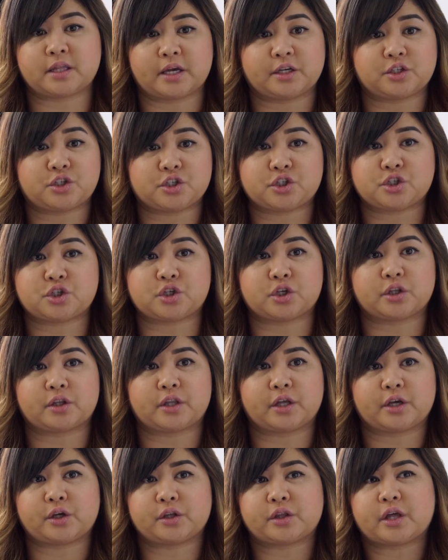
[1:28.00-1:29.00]
they just
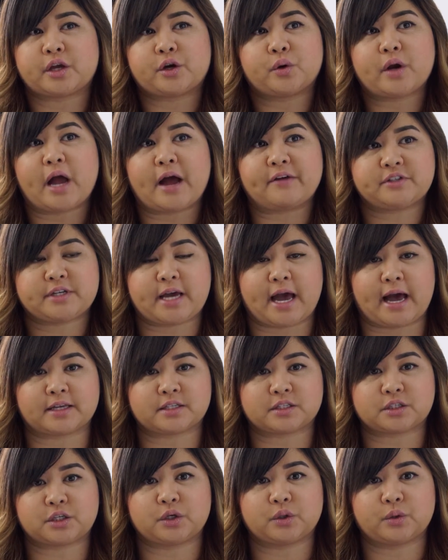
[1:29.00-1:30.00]
they, they don't have to
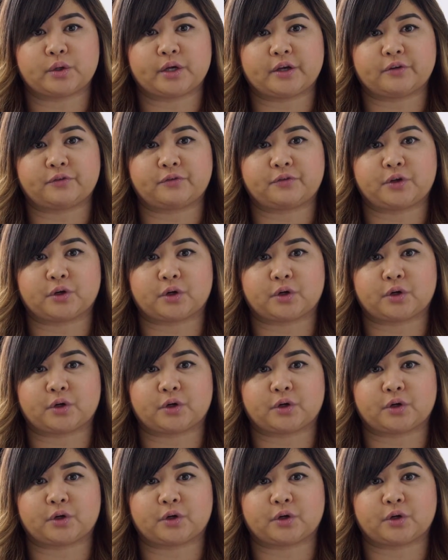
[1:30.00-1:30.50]
ask you if